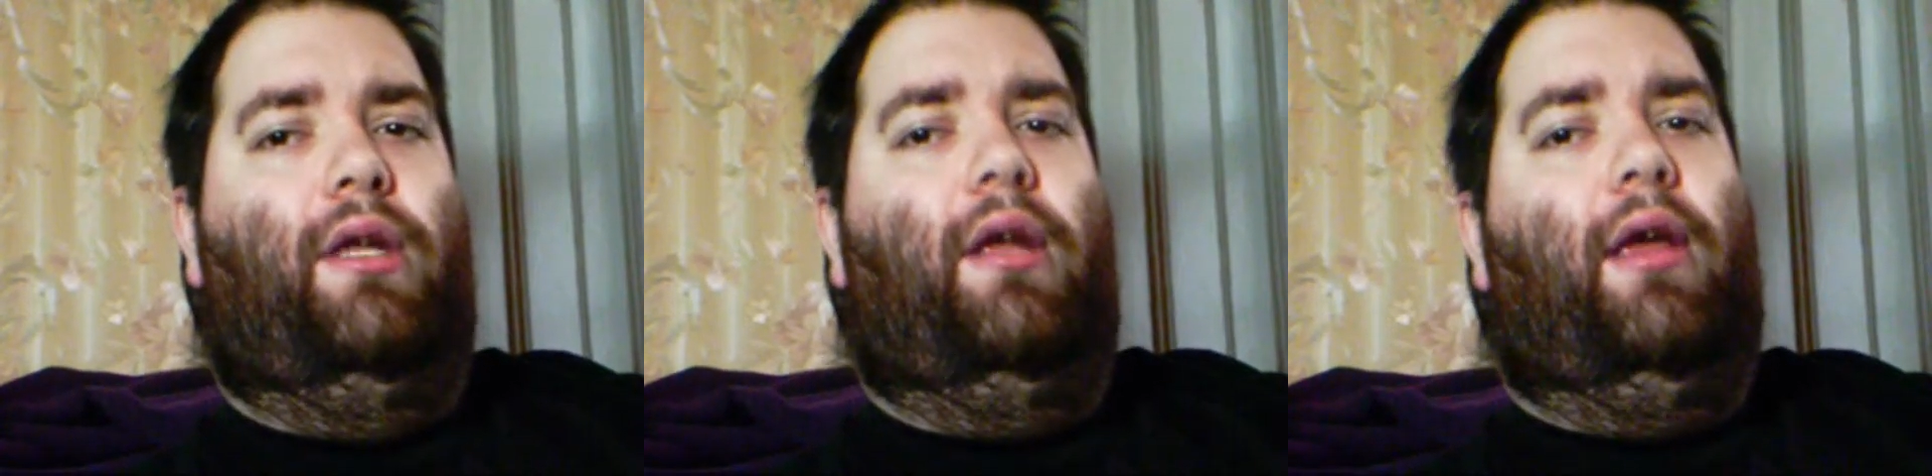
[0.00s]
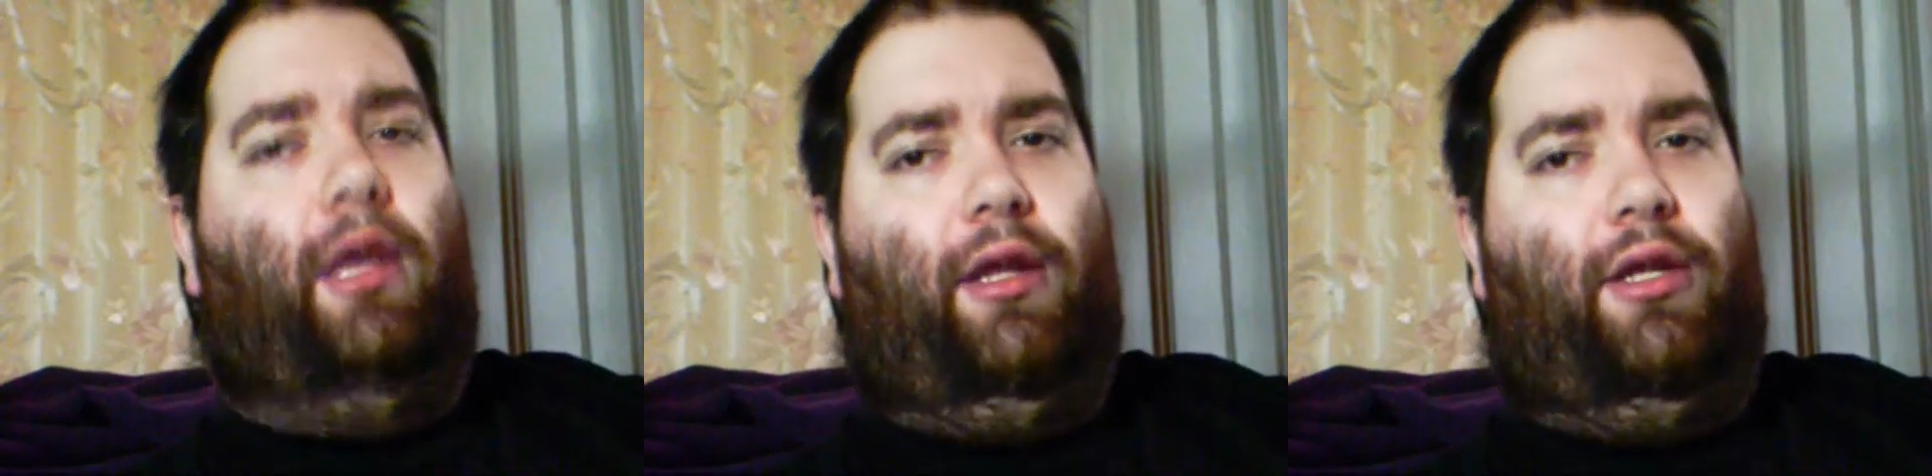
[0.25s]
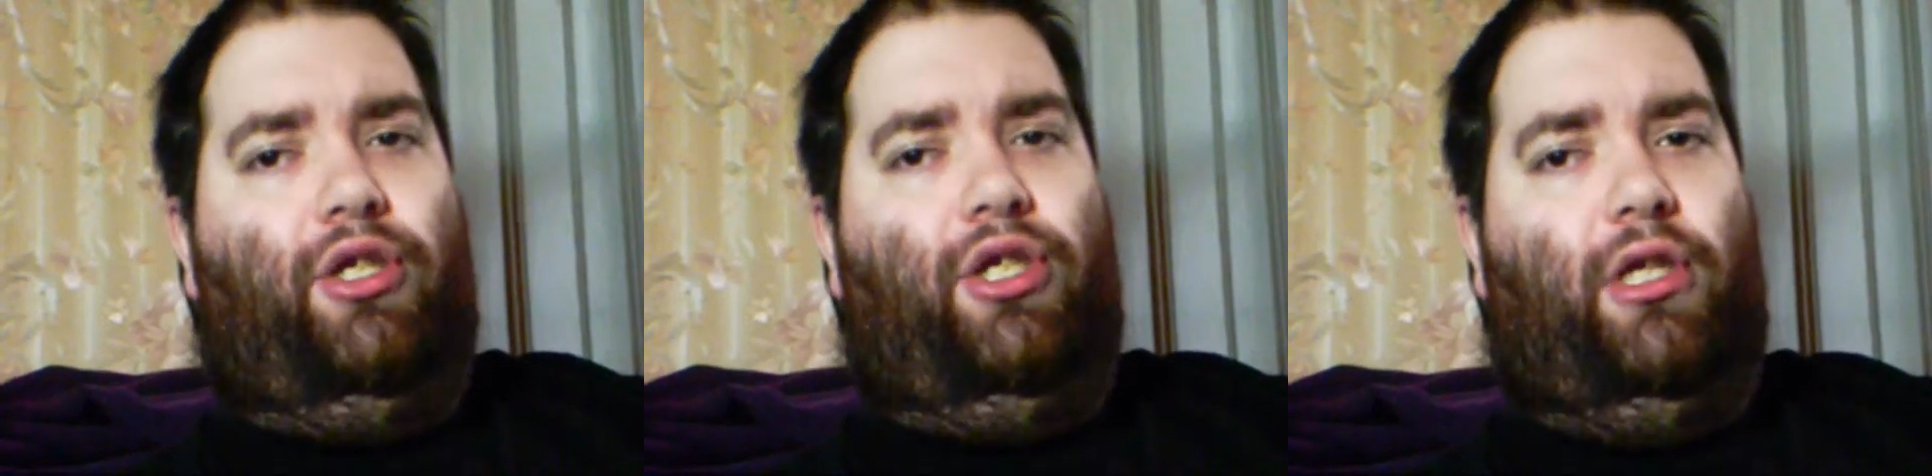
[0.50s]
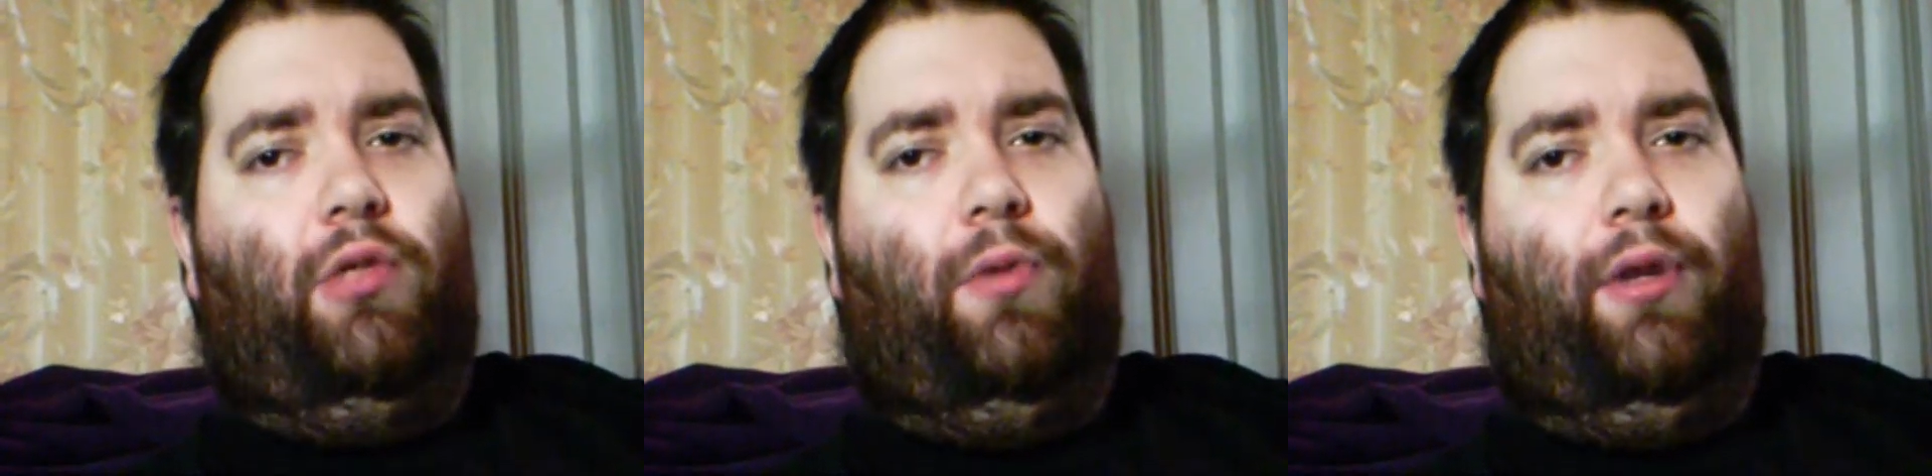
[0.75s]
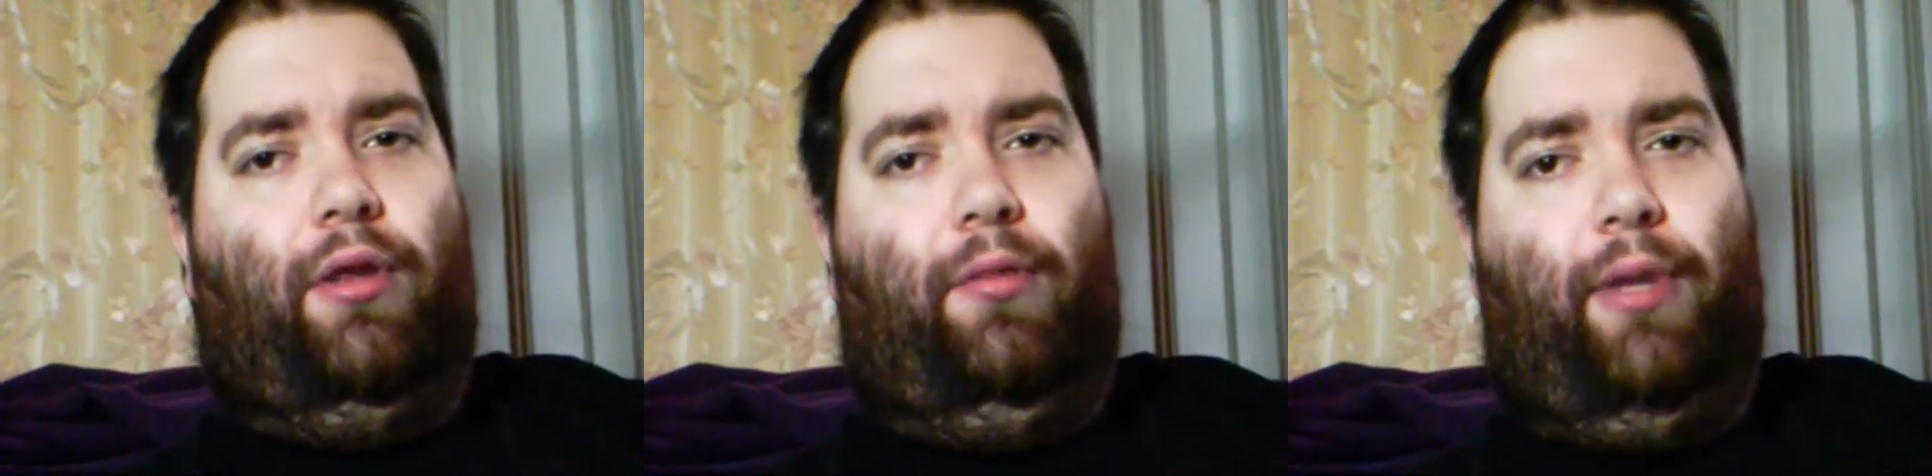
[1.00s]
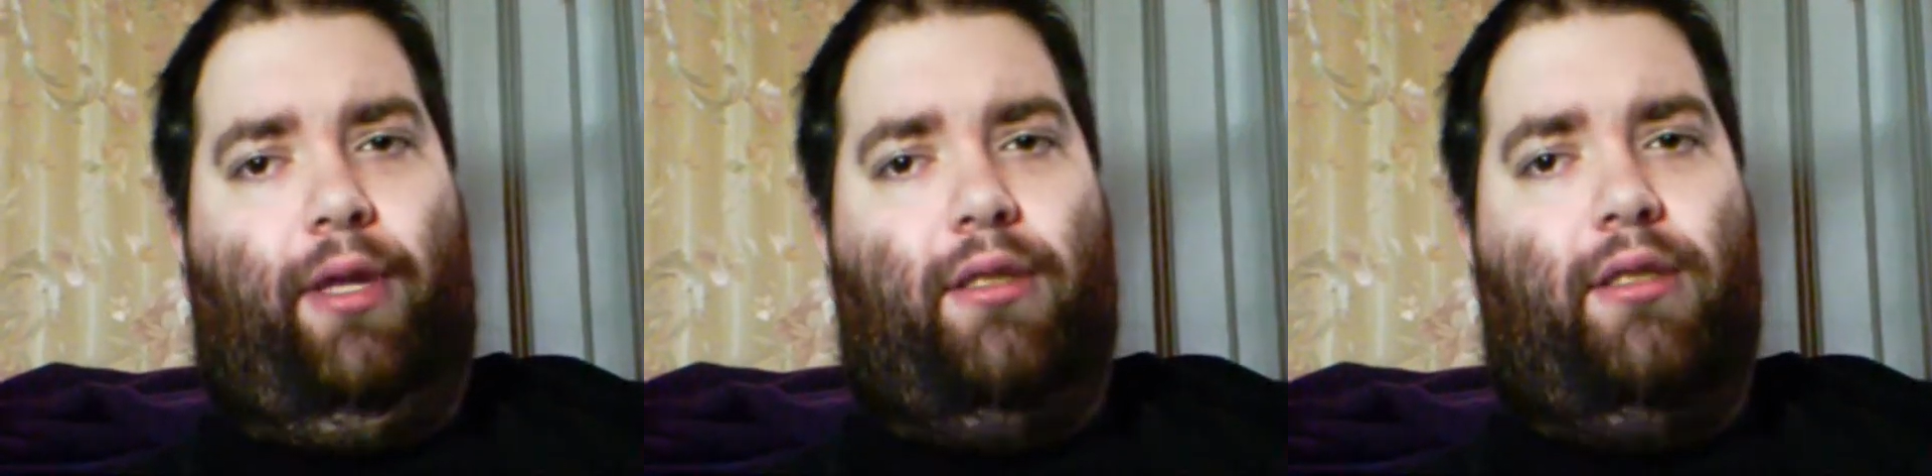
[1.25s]
and she's one of the
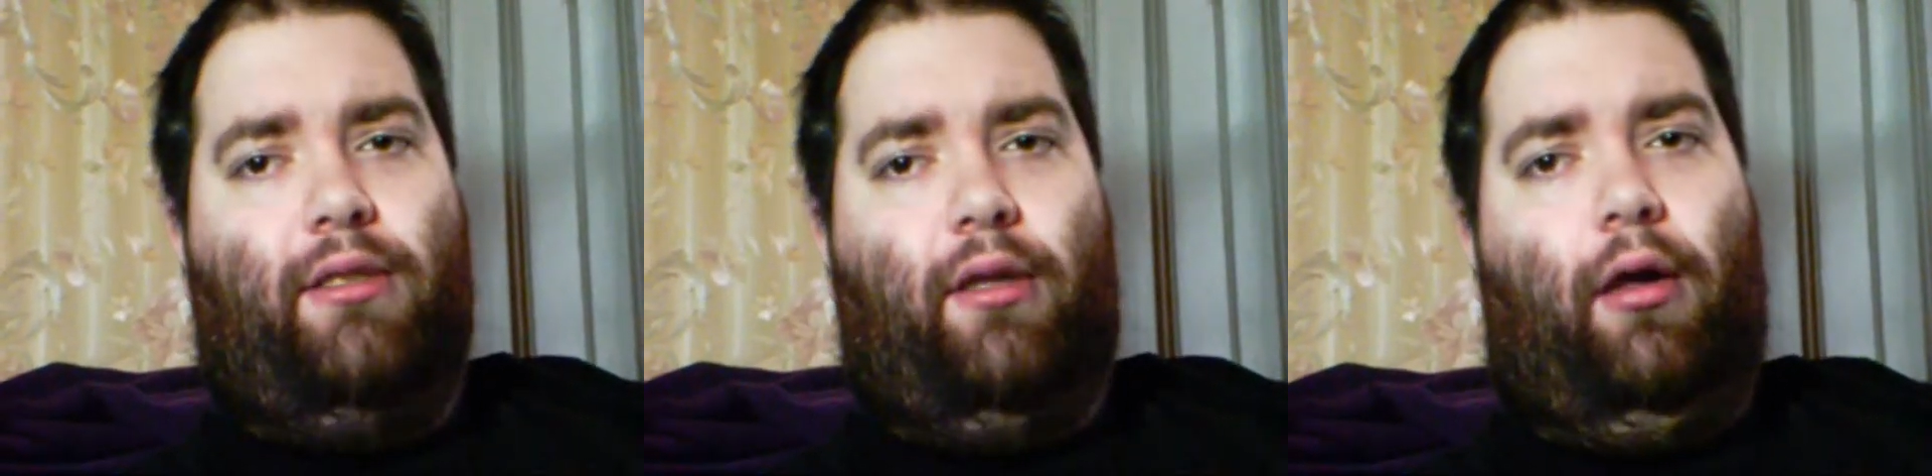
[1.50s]
best